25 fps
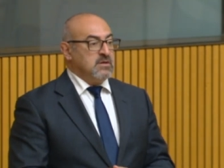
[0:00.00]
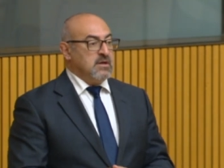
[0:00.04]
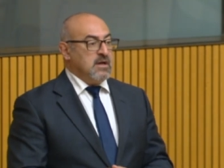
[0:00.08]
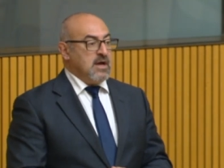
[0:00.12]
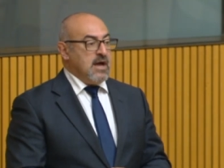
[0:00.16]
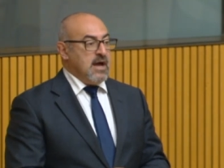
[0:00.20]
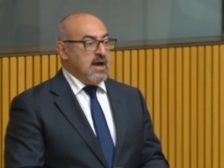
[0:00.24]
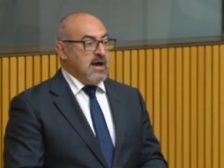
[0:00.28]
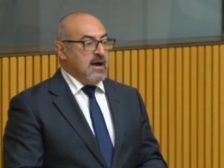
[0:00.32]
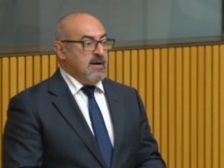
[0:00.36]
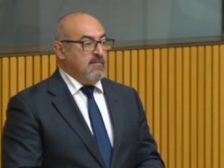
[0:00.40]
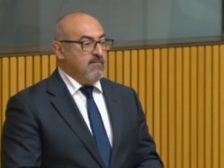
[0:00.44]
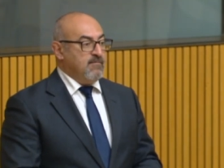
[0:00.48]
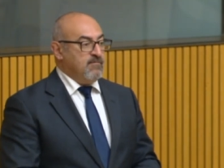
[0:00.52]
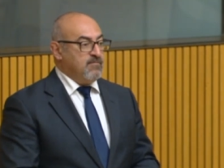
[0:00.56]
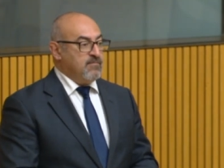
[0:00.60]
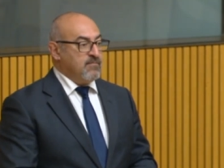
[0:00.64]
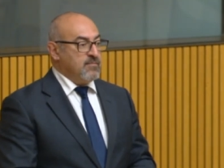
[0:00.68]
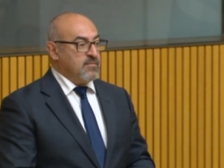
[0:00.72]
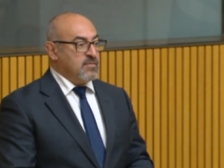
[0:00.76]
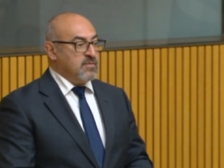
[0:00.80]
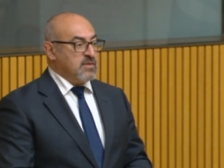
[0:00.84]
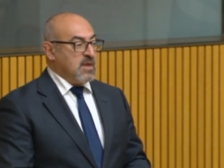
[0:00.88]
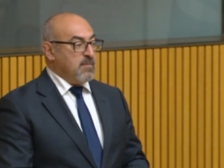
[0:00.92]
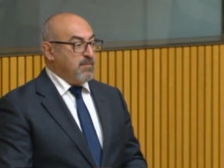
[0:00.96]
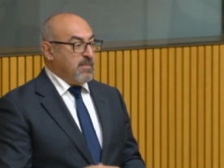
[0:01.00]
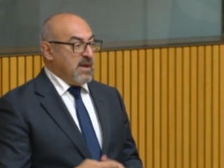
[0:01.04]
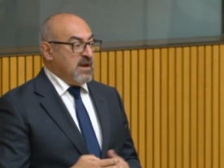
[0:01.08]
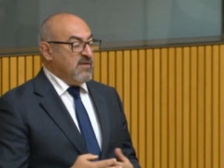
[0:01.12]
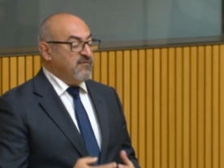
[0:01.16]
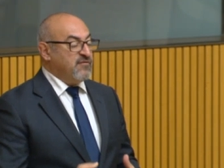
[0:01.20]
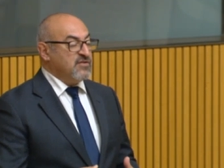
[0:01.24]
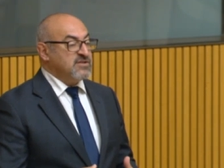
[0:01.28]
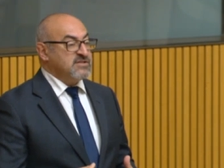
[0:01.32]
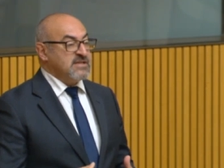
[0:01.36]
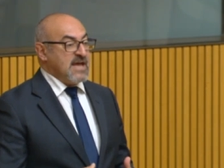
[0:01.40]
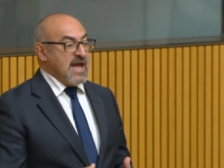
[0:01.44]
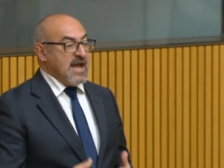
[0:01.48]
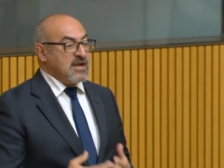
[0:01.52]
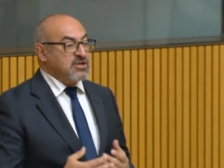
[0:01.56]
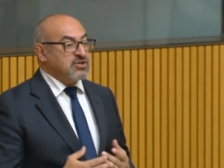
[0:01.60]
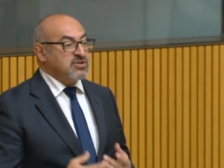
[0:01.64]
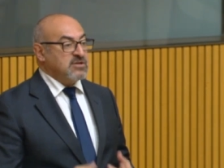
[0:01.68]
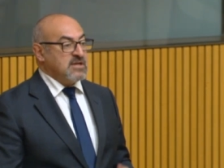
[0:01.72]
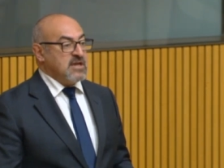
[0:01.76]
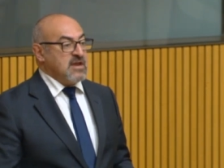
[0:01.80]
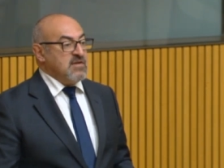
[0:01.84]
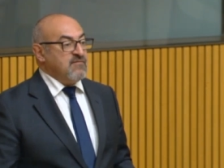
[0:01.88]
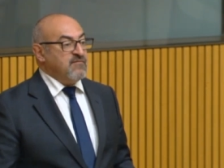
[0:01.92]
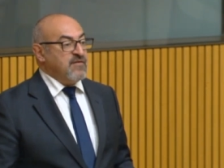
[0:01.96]
the benefits are
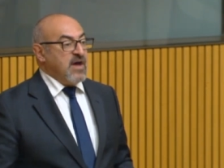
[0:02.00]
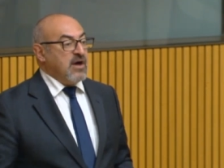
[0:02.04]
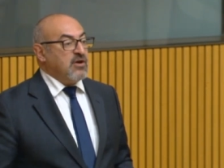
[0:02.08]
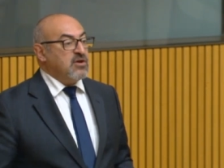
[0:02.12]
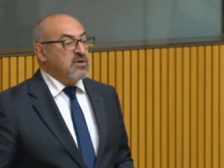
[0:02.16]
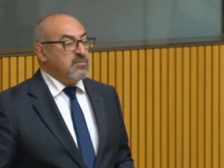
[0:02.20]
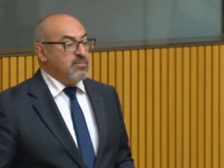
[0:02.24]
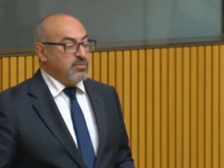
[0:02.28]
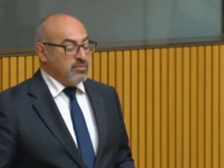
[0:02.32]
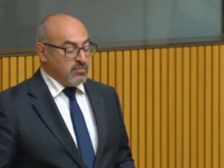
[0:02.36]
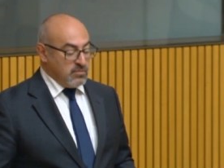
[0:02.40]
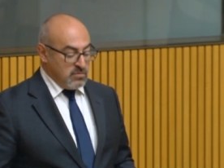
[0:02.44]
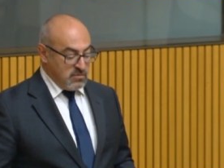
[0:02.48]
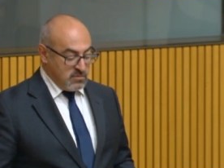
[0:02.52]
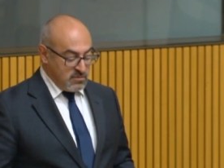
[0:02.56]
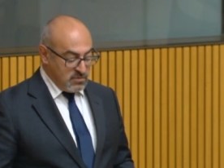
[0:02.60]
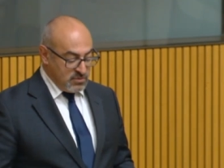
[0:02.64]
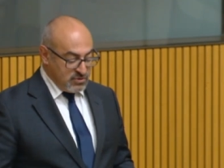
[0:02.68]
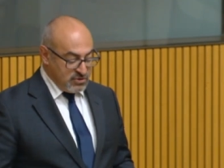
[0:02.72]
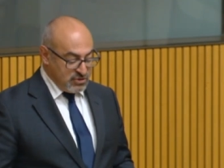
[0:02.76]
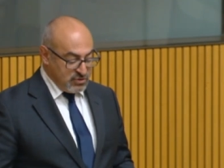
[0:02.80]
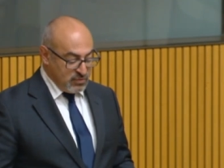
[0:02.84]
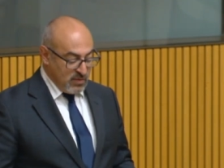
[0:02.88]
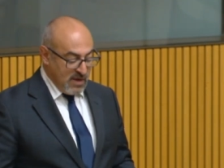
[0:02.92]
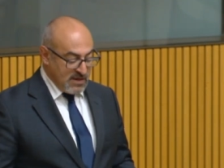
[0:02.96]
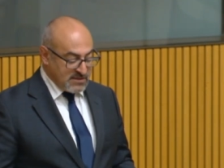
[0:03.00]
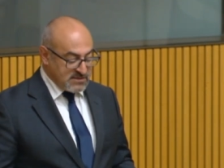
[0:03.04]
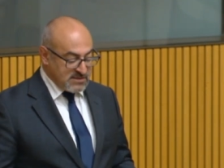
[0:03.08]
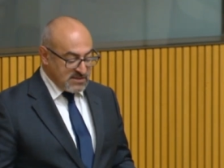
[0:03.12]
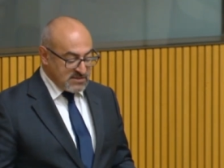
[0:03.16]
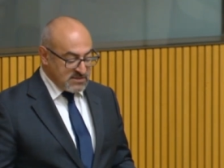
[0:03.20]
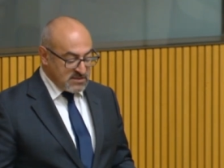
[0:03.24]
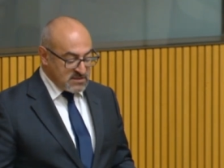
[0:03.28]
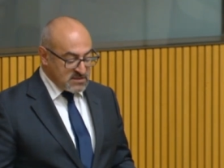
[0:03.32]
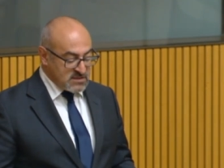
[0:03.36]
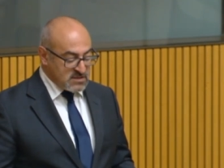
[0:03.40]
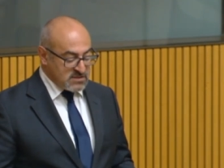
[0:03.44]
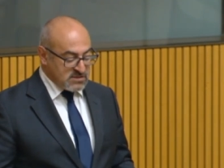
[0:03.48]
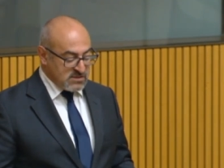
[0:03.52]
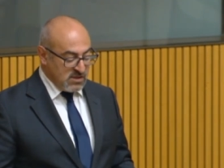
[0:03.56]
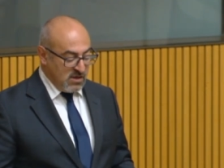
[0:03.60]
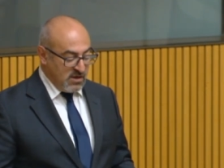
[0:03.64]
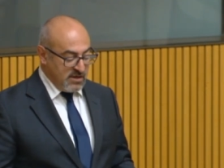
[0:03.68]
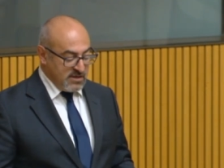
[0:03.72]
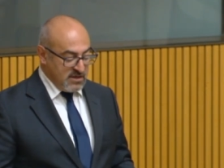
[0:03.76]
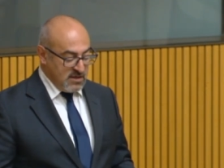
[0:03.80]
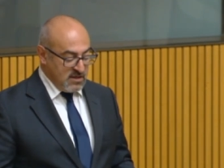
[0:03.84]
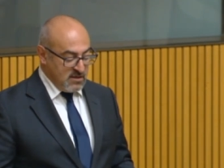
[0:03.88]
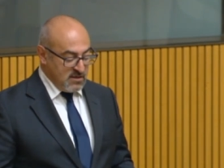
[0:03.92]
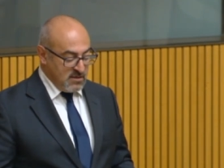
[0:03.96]
actually invaluable to us as a
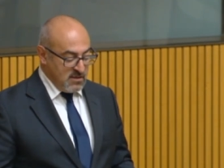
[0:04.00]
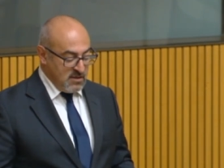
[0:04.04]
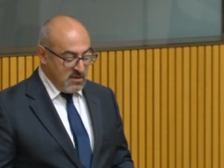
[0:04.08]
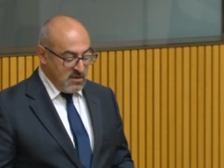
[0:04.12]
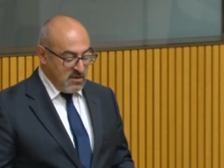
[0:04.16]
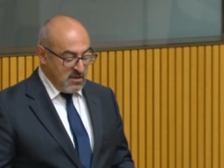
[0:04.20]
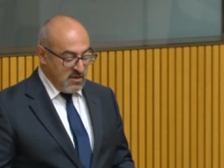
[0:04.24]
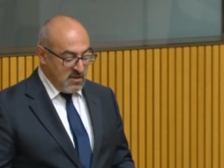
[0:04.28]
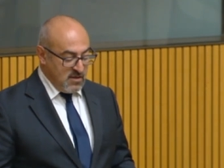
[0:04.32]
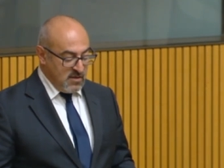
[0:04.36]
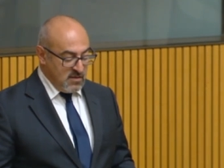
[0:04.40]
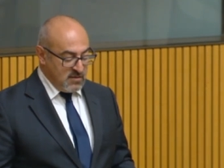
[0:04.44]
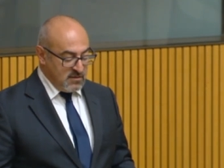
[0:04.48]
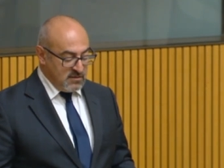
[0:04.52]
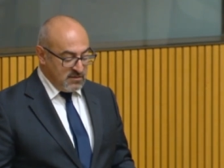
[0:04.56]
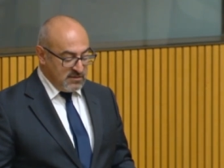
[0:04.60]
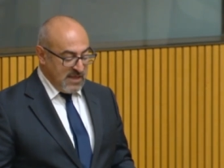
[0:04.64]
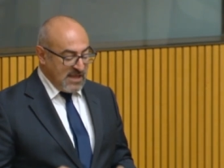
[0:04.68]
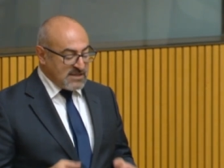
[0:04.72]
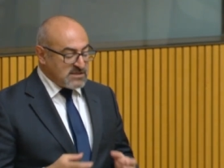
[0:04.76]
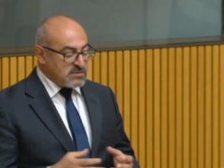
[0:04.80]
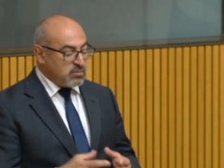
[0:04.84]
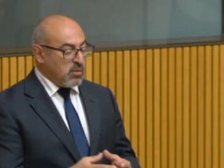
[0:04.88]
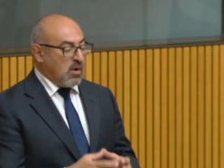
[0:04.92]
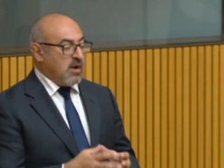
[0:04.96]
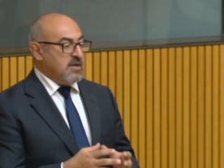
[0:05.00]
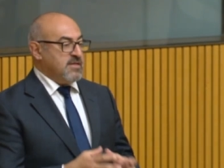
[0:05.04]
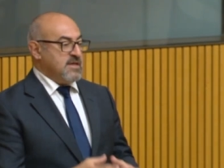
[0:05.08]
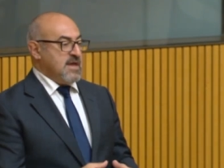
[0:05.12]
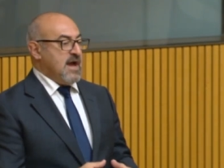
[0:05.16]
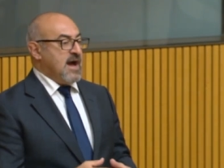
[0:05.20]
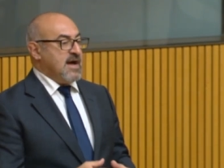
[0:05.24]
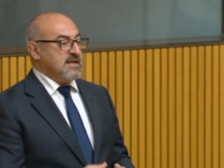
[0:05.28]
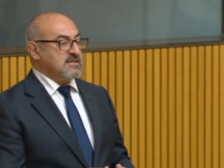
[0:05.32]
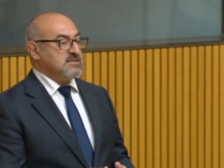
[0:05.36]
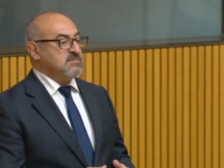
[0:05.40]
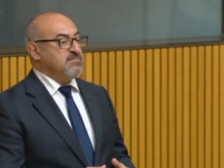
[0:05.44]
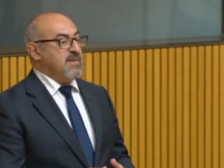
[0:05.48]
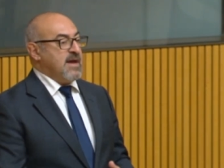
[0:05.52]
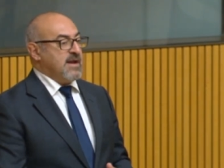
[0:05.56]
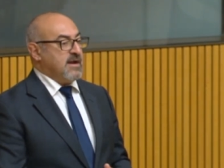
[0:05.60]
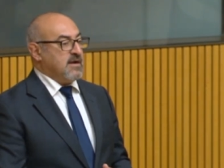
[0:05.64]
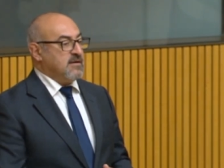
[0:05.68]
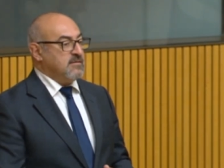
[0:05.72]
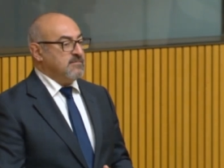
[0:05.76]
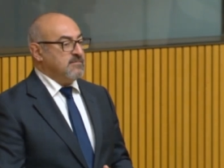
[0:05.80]
society. That's why the arts matter.